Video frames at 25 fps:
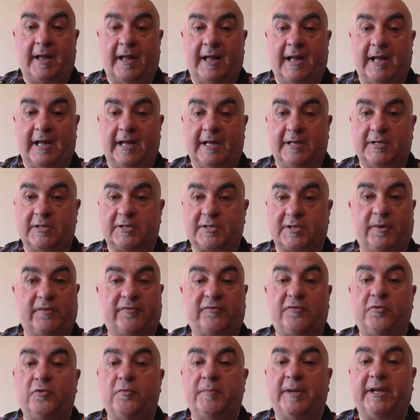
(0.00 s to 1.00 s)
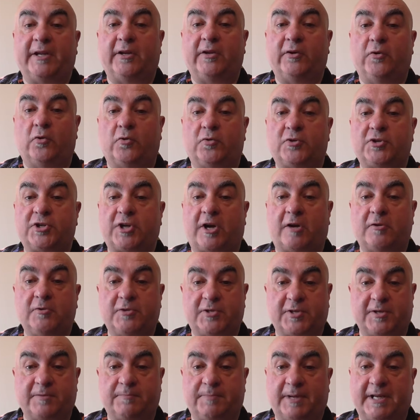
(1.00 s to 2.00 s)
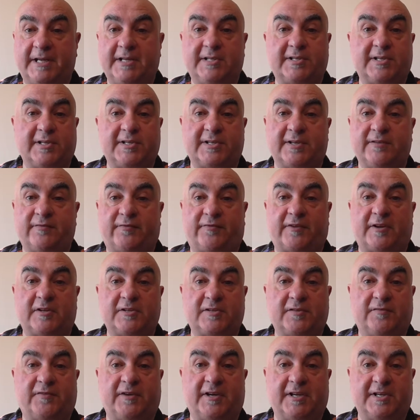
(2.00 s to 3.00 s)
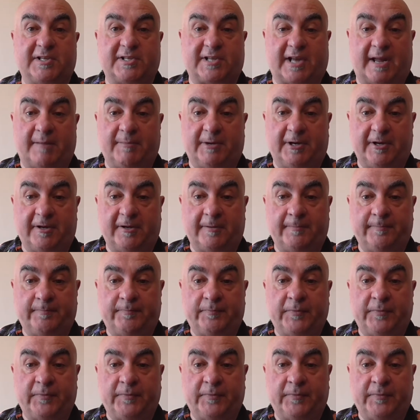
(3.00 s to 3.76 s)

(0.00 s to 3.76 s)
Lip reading: and performing your chosen pieces in front of an examiner.